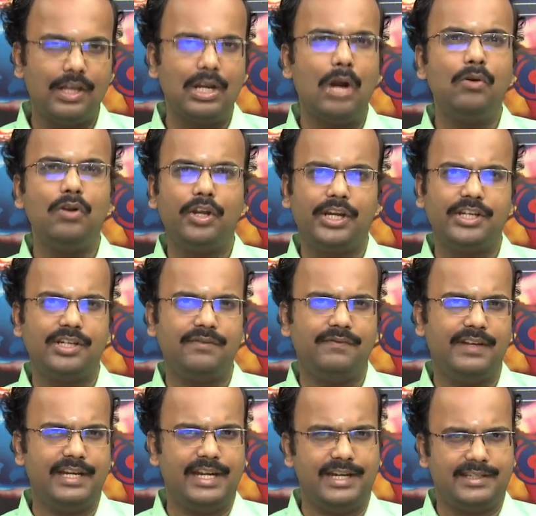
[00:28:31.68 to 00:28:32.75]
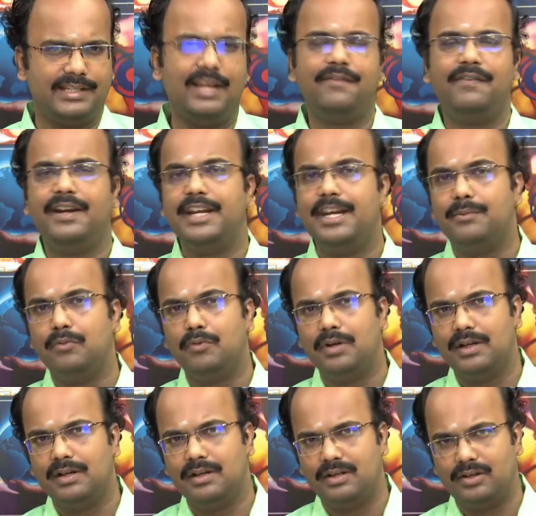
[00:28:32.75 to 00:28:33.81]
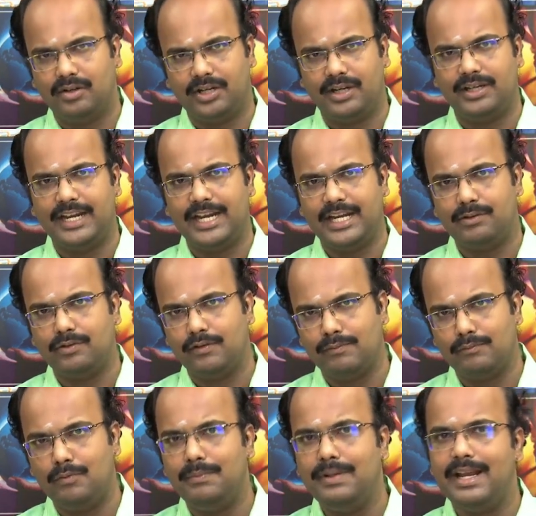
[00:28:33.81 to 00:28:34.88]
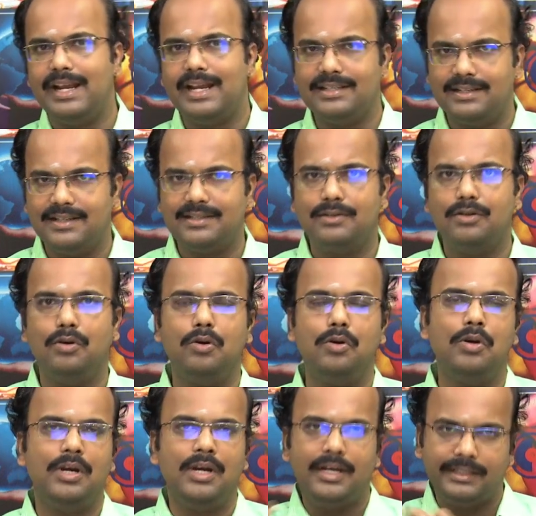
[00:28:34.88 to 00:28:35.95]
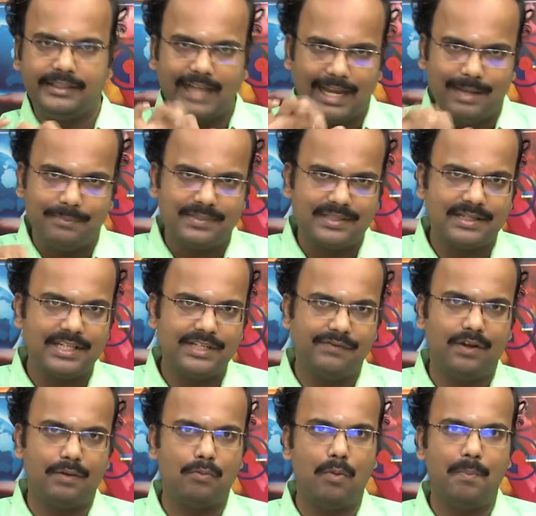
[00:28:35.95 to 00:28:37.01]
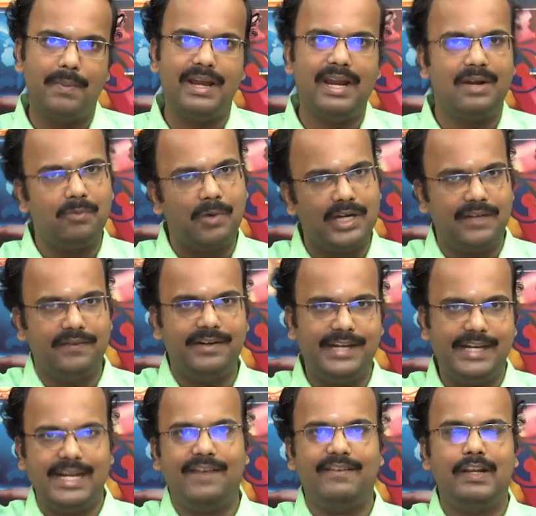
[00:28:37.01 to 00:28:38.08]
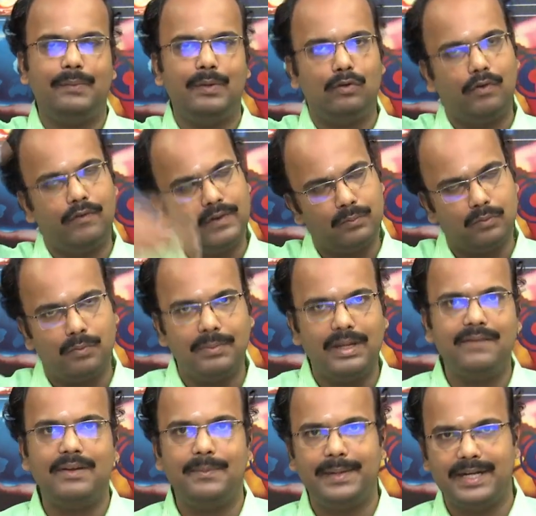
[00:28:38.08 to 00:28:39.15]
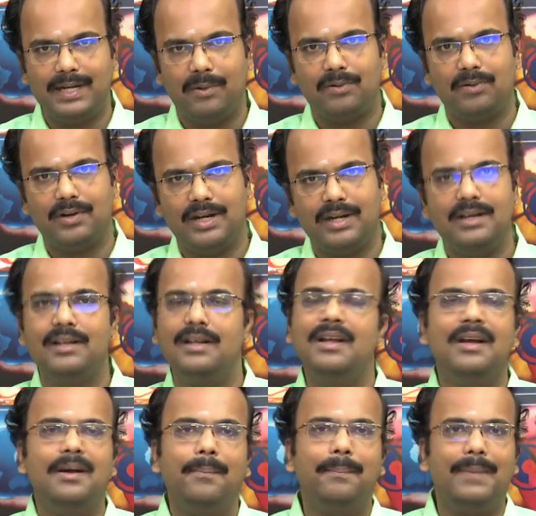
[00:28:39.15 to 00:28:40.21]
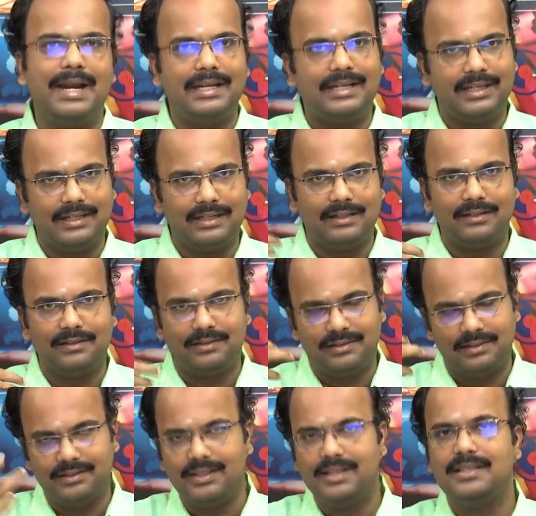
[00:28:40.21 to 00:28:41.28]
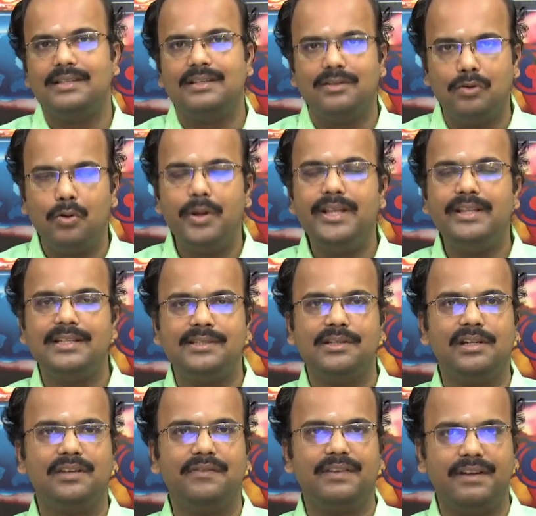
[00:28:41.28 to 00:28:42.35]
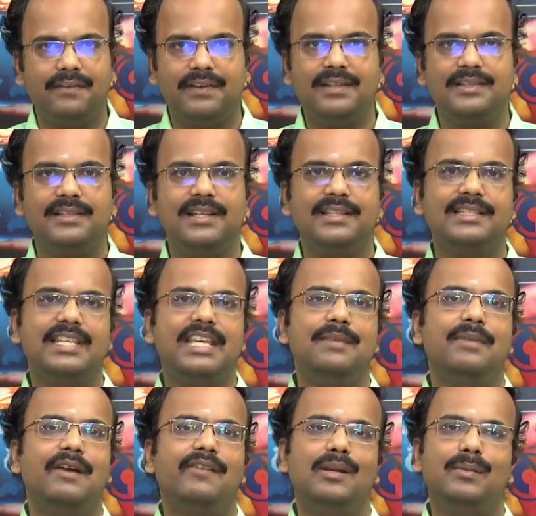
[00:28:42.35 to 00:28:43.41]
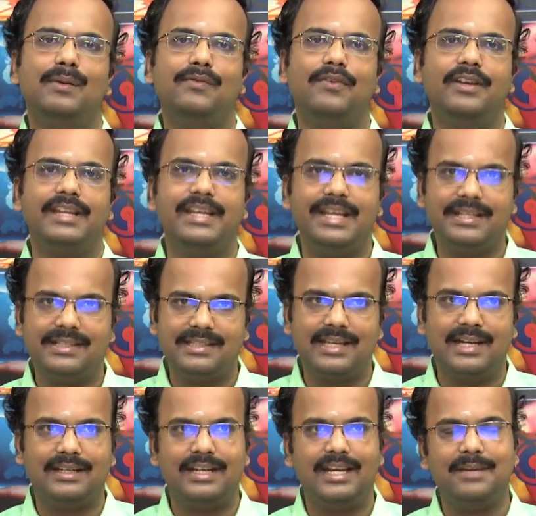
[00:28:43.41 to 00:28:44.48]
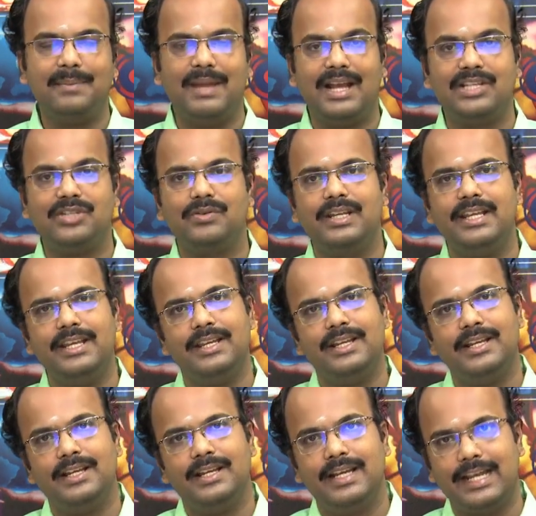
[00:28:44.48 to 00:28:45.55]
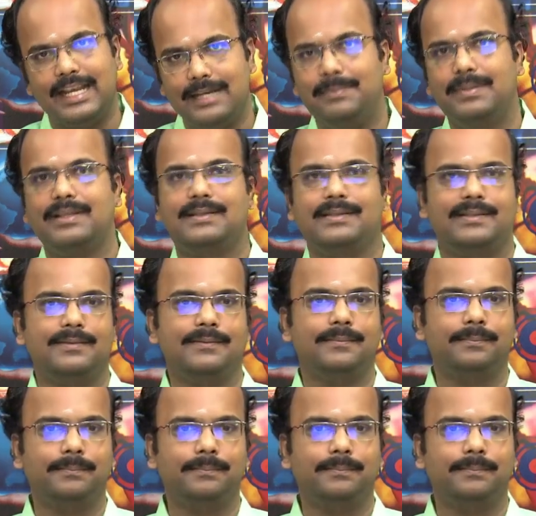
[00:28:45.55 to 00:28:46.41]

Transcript: ground location we need. Say if I need more, uh, data over Mumbai I can just go type search for Mumbai and whatever data available over Mumbai will be downloaded. But uh, this knowing this sort of referencing scheme available for each satellite may actually help us.